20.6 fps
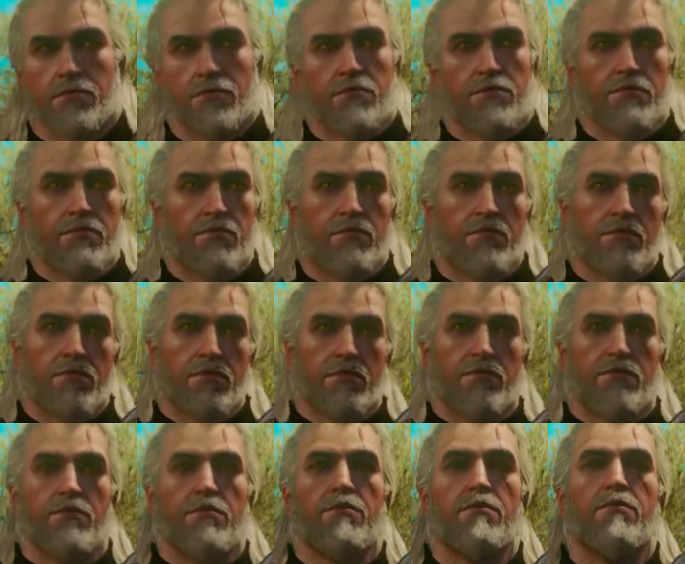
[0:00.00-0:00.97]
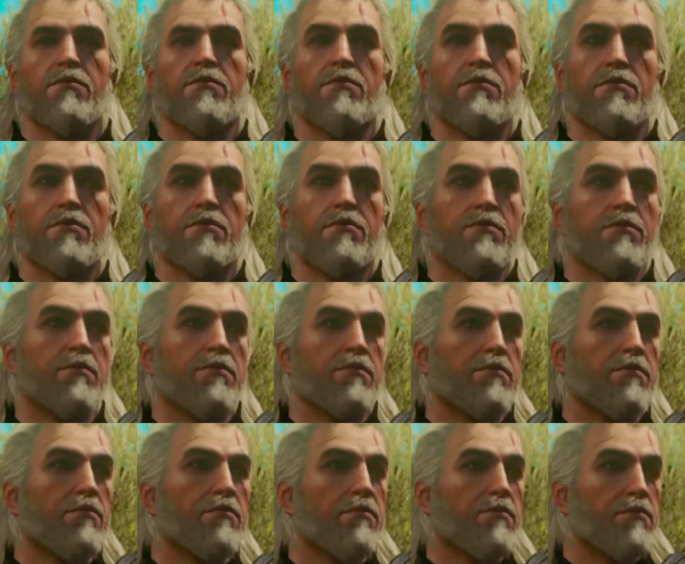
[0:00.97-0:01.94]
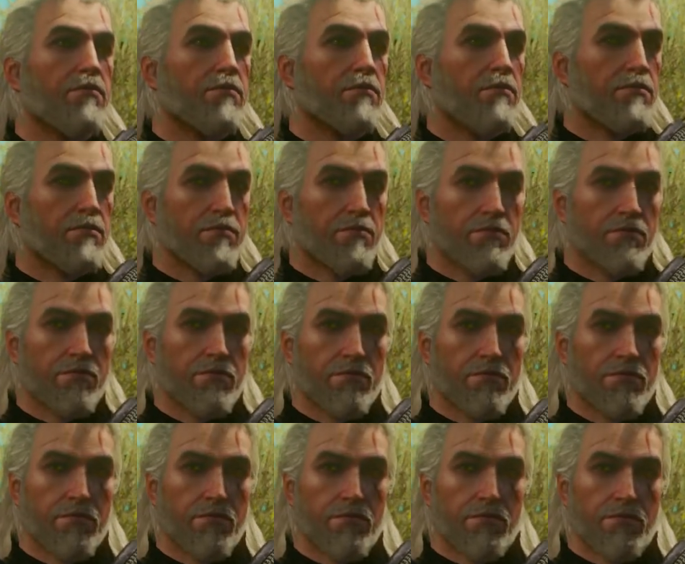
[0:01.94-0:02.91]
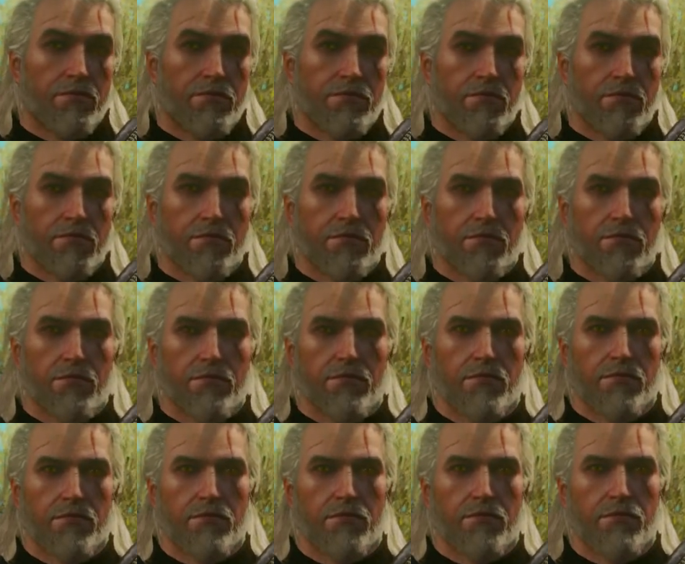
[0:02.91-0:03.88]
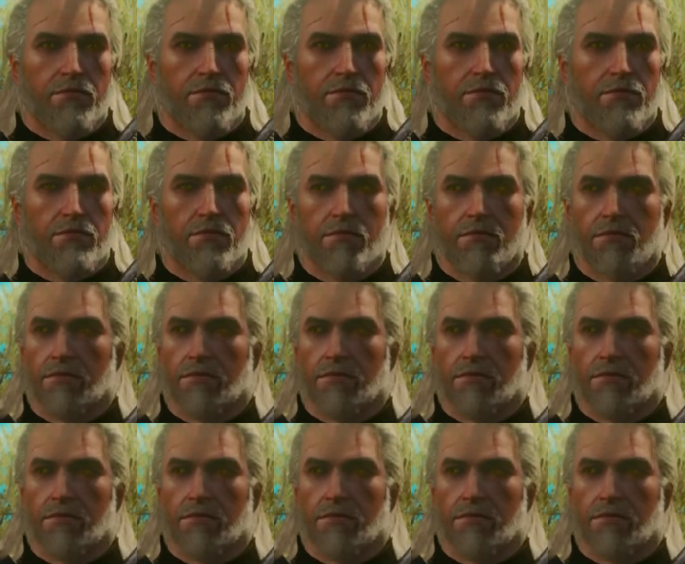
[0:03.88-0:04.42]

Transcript: Nothing is said.